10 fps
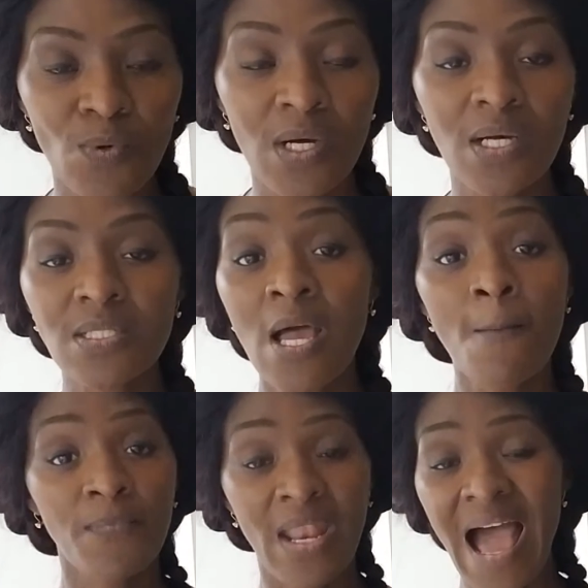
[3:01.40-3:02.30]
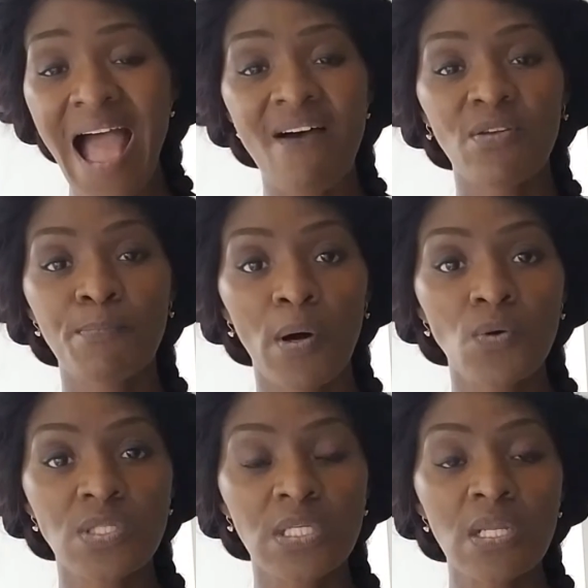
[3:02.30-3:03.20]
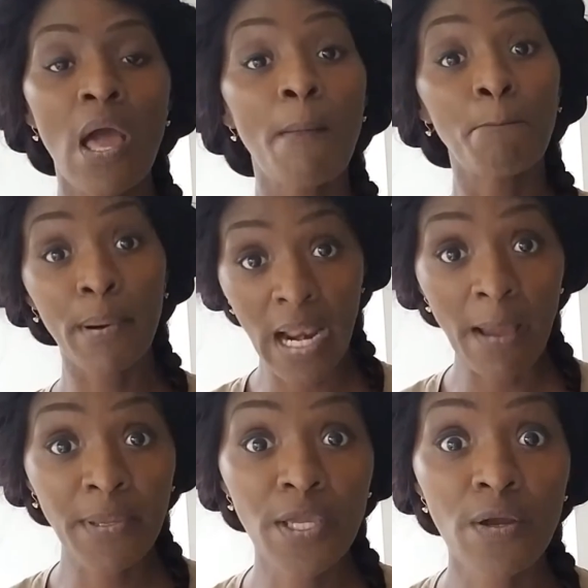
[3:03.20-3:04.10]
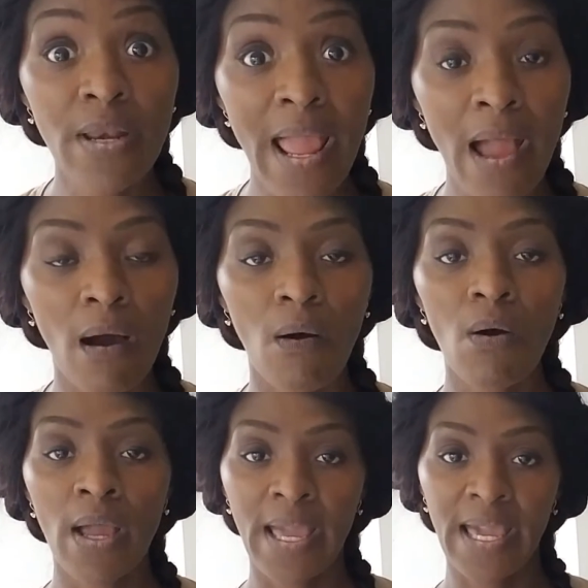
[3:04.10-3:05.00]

it was that I haven't posted, but I'm here now.